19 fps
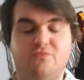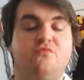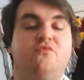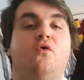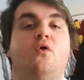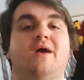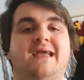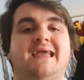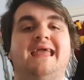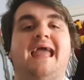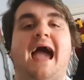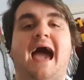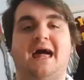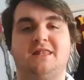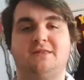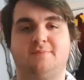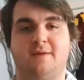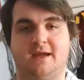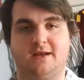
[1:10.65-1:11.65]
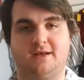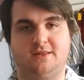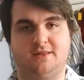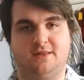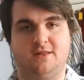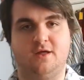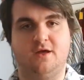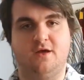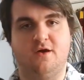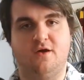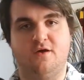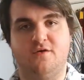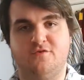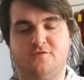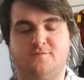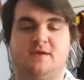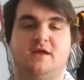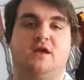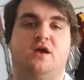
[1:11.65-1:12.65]
four key aspects
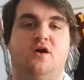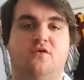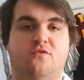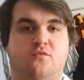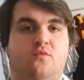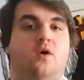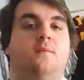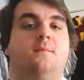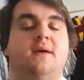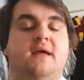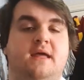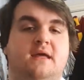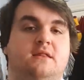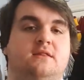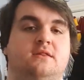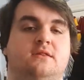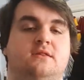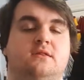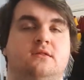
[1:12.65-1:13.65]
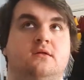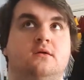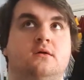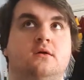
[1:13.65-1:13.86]
for me of what makes